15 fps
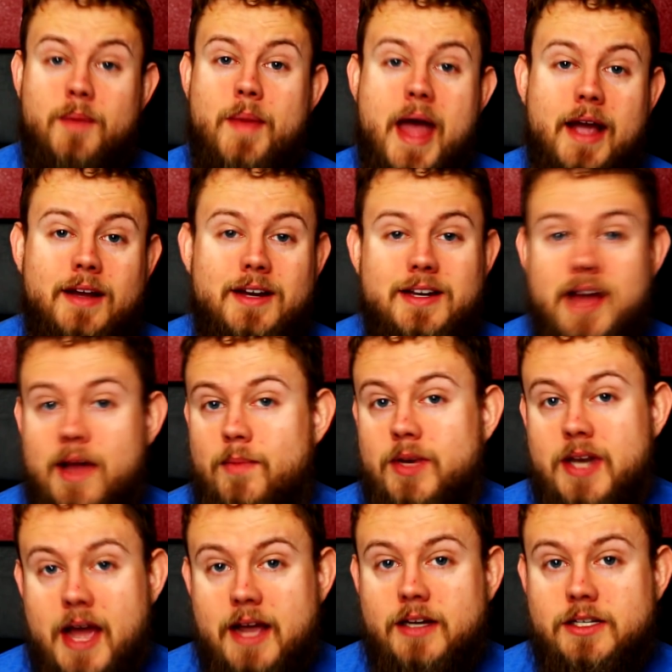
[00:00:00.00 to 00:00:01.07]
to get back into
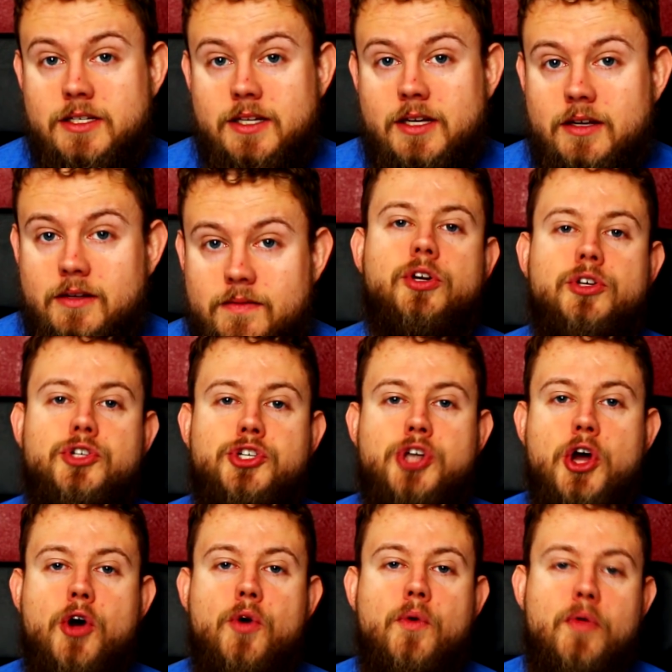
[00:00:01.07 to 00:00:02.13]
Diamond Dynasty.
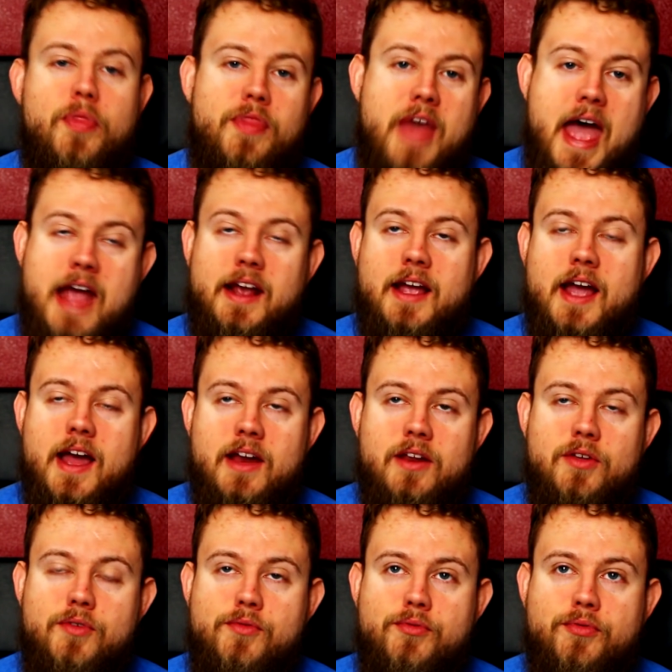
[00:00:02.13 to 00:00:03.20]
So that
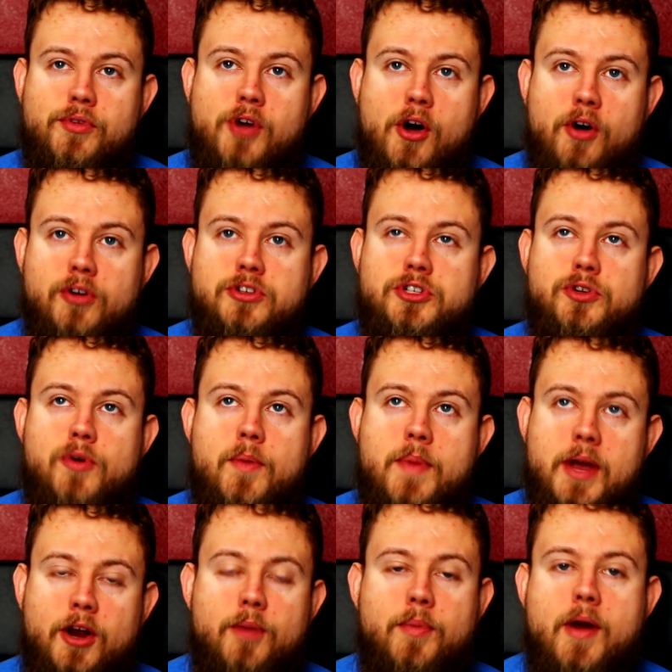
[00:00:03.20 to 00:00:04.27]
kind of calls to a
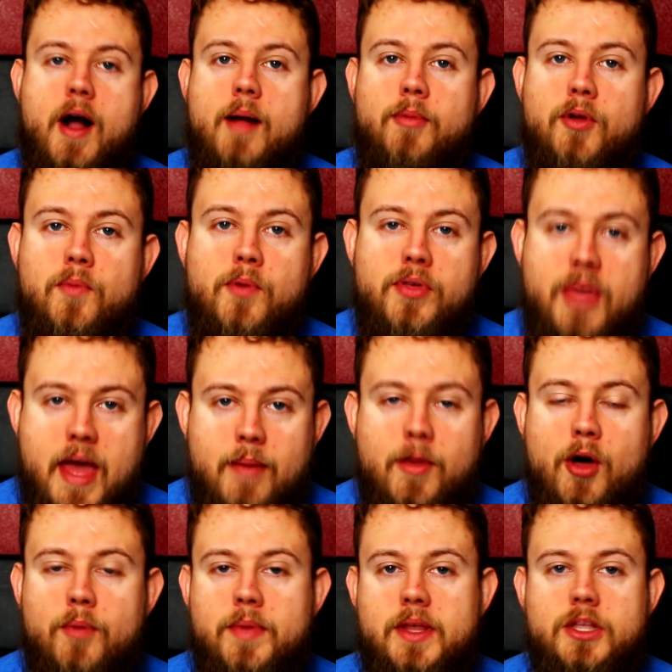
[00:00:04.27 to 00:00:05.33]
bigger problem with
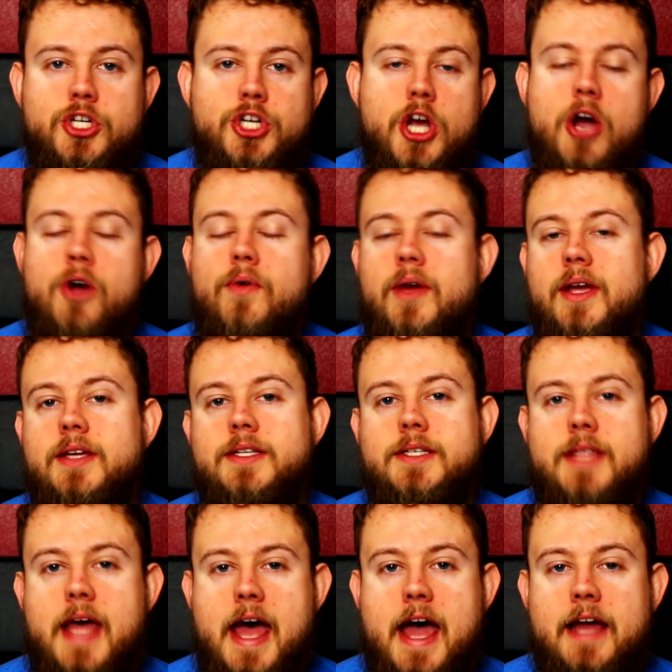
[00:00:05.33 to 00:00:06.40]
MLB The Show,
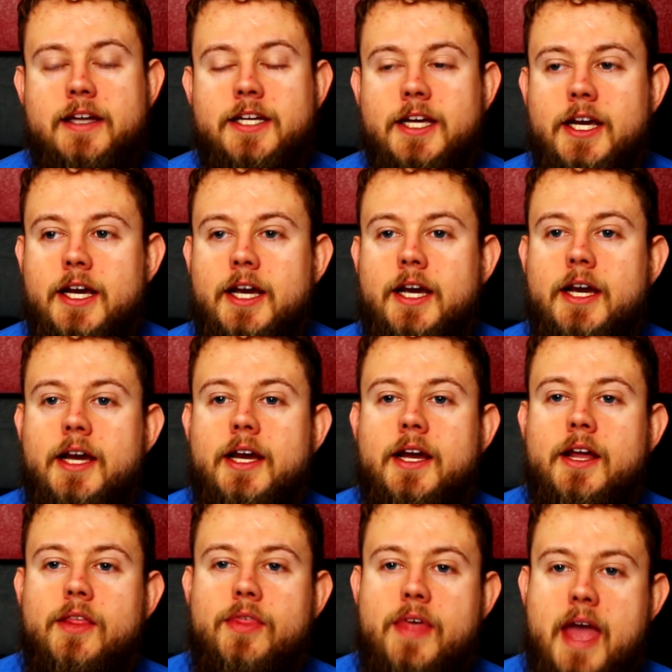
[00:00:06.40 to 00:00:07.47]
is that
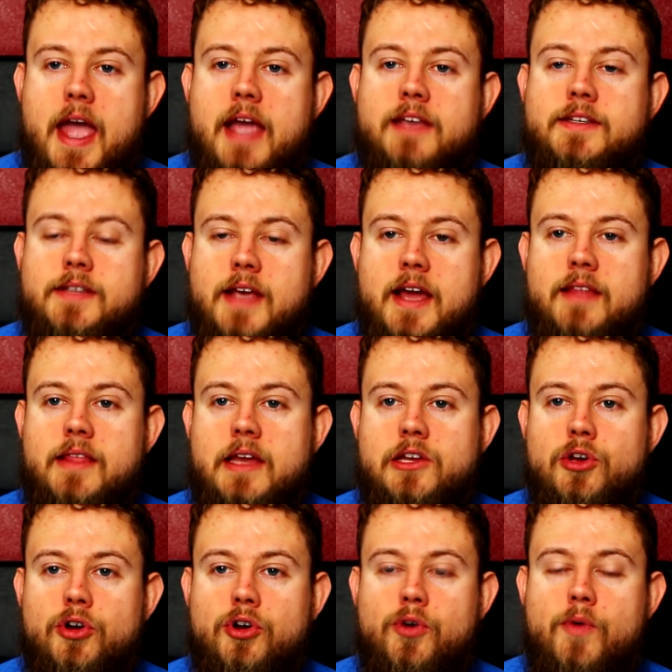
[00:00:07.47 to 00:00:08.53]
they said they
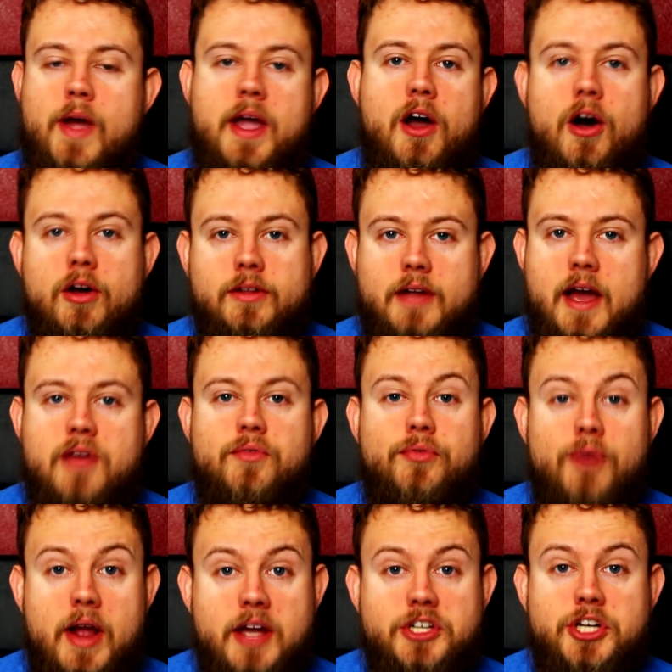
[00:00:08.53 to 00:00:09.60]
took away online
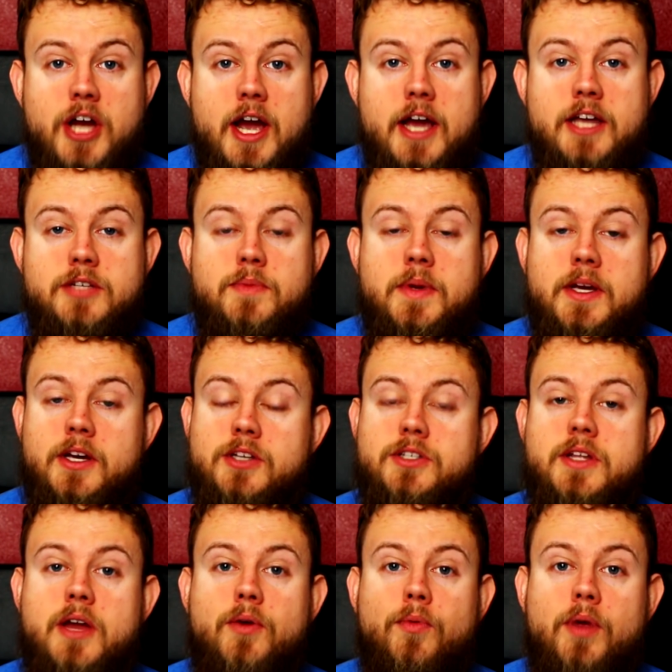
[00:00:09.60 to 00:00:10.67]
franchise
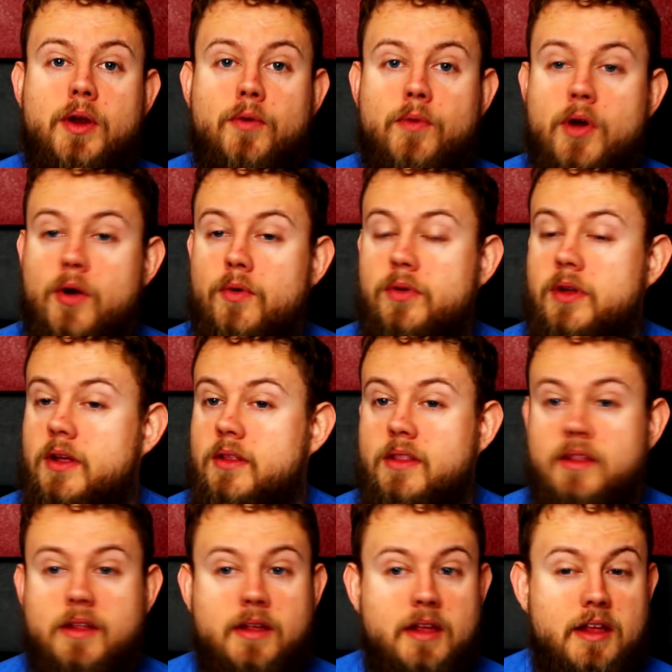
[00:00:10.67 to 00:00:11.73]
because they rewrote,
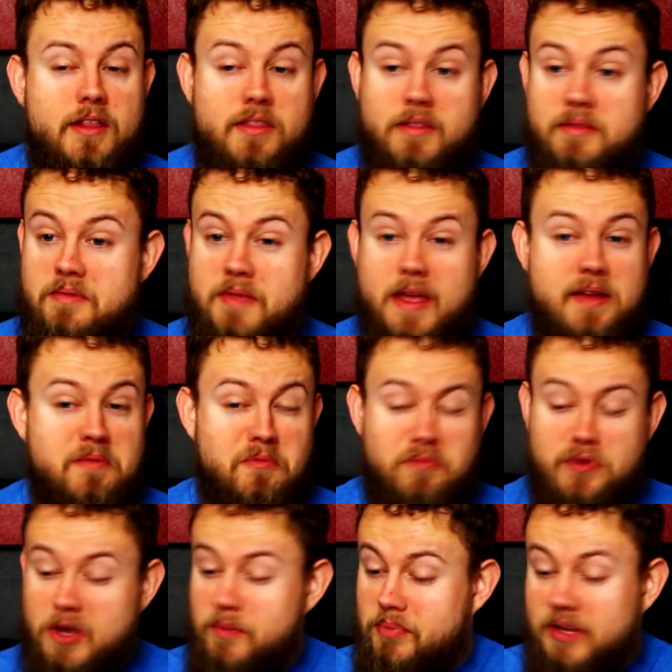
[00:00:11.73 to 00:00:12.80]
they
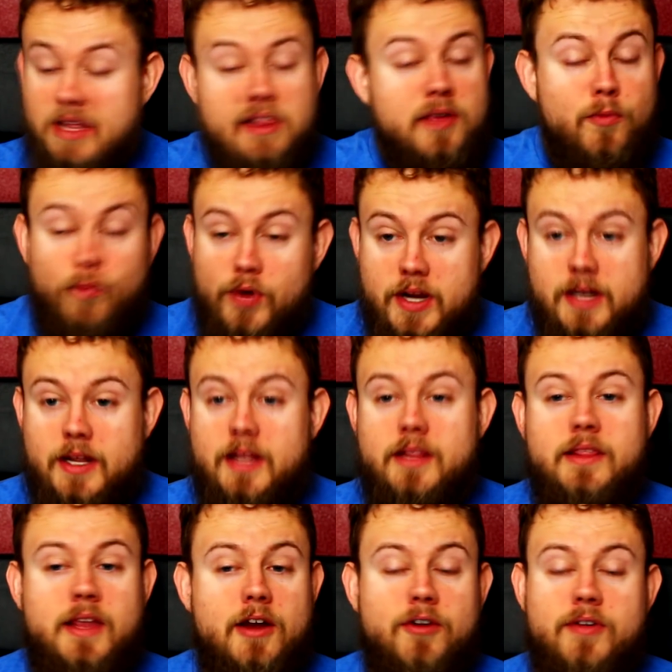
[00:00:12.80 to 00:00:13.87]
completely
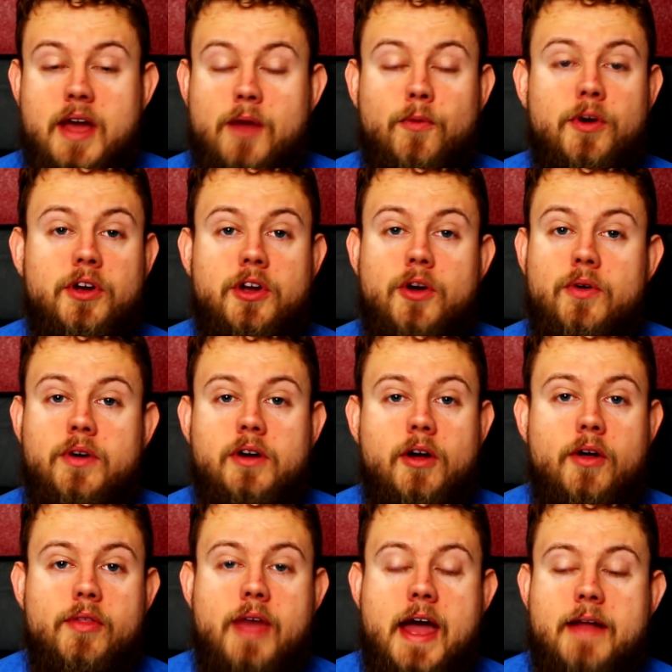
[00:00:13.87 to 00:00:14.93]
redid their network code
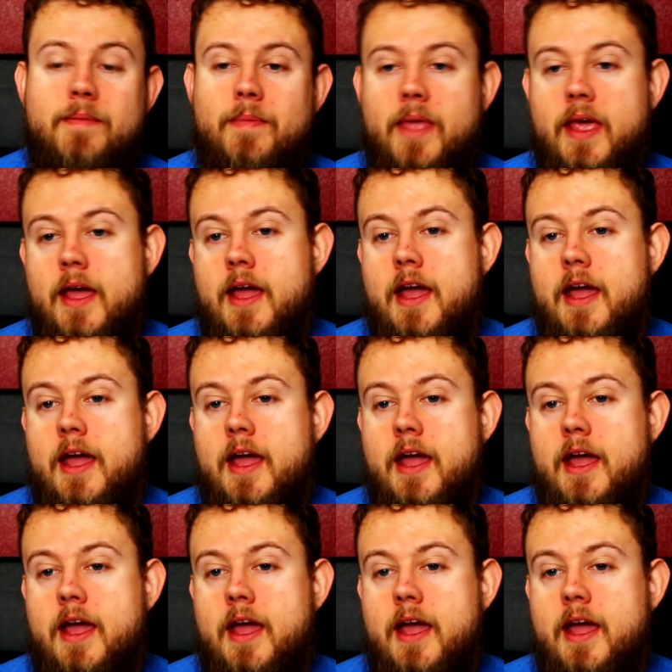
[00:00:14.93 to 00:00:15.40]
and all that.